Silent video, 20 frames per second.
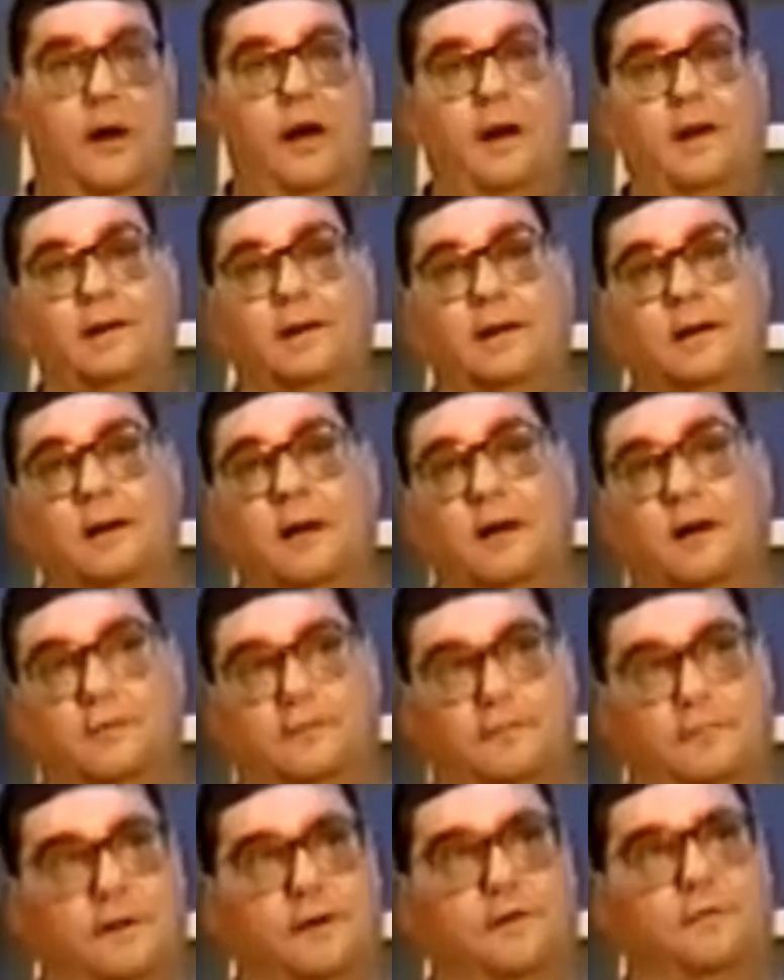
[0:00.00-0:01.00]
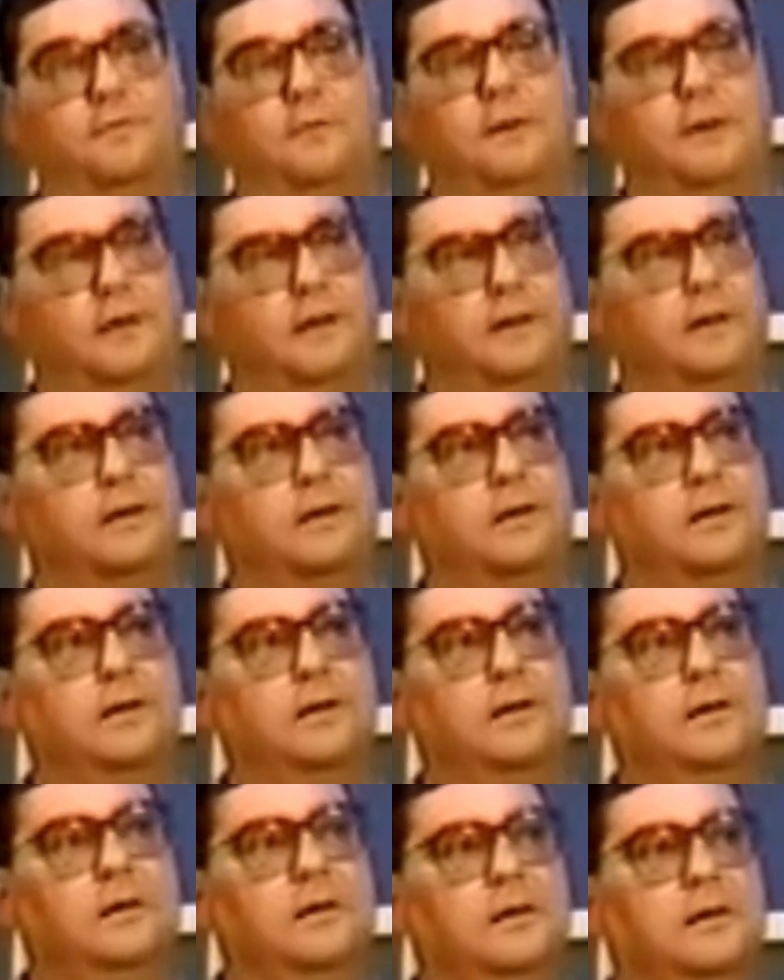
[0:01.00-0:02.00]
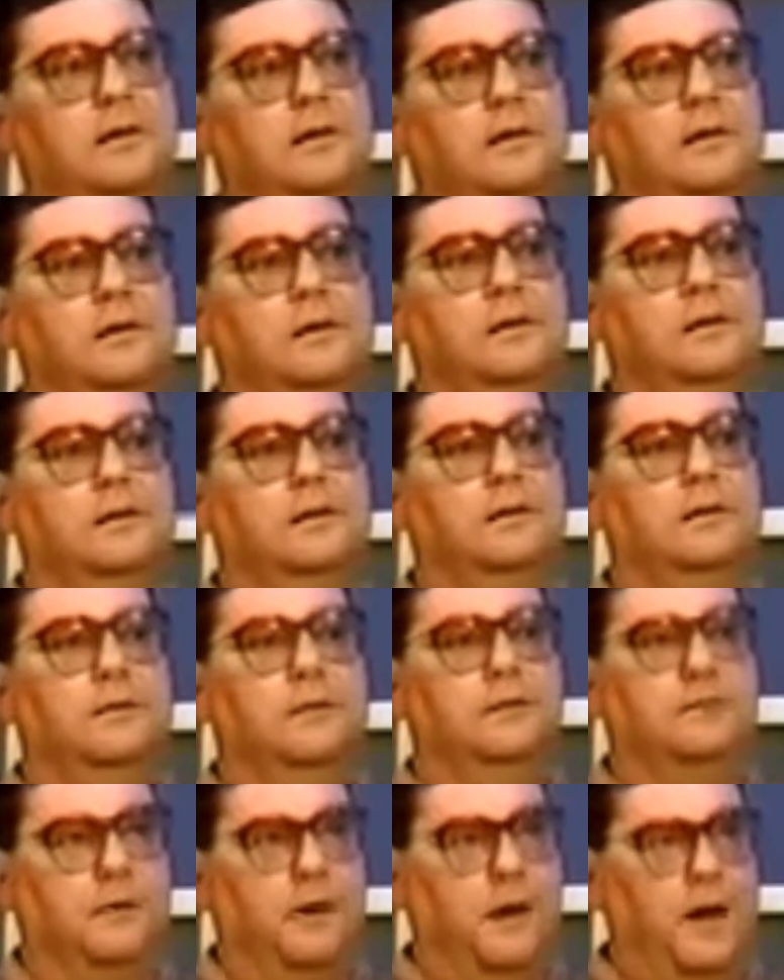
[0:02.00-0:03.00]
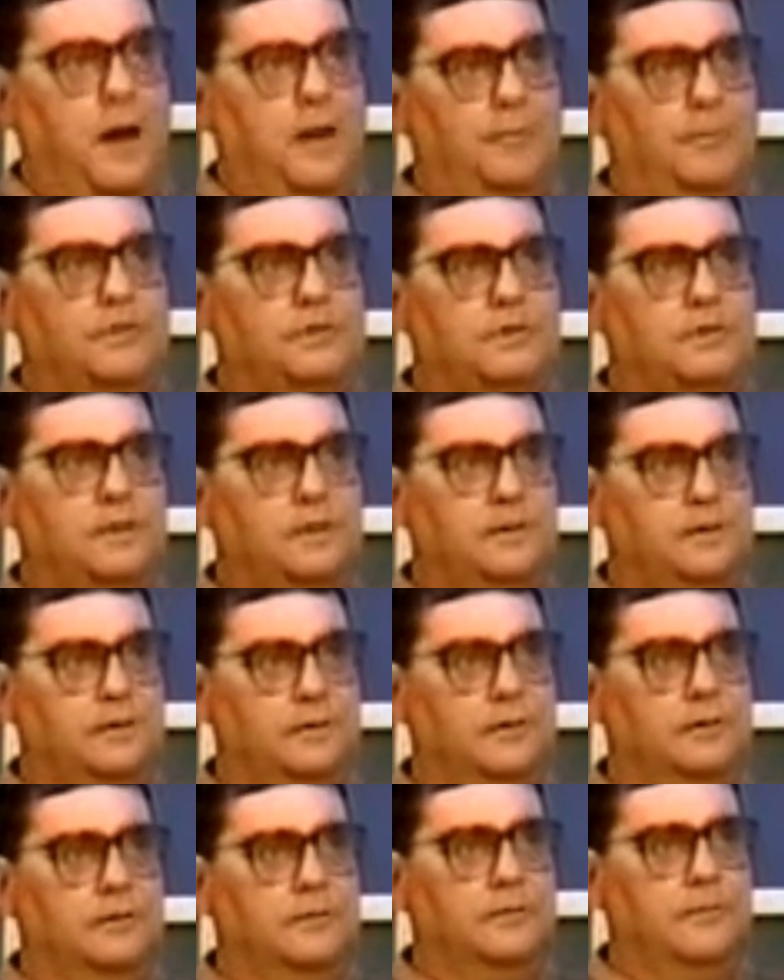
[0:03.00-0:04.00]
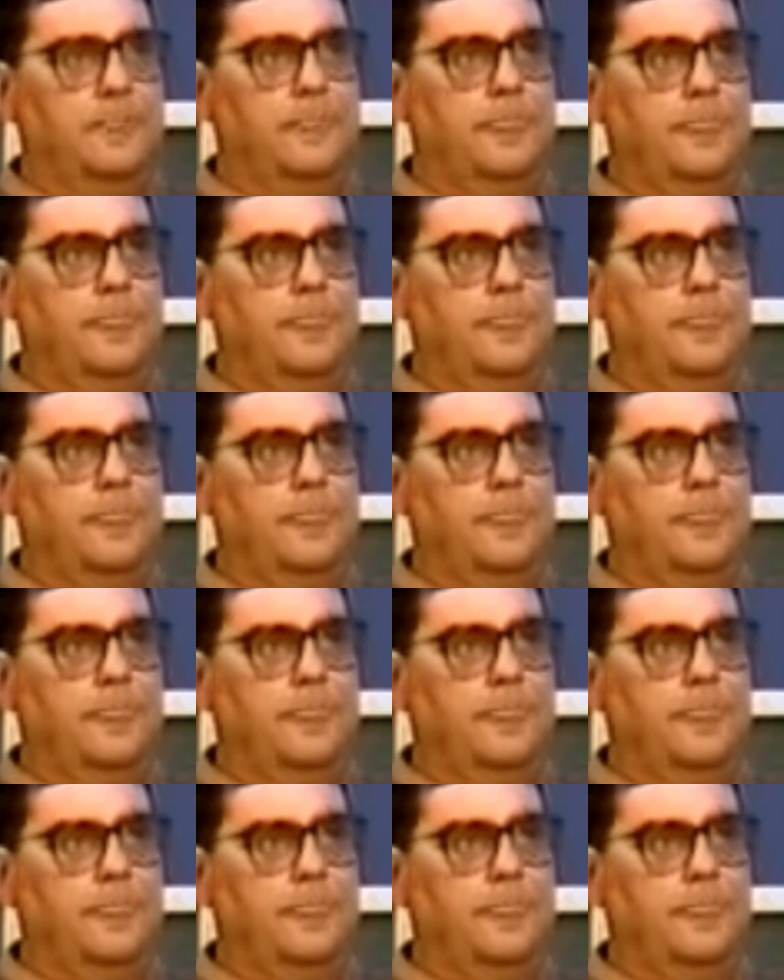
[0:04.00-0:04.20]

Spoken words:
I got a funny feeling that if it happens here,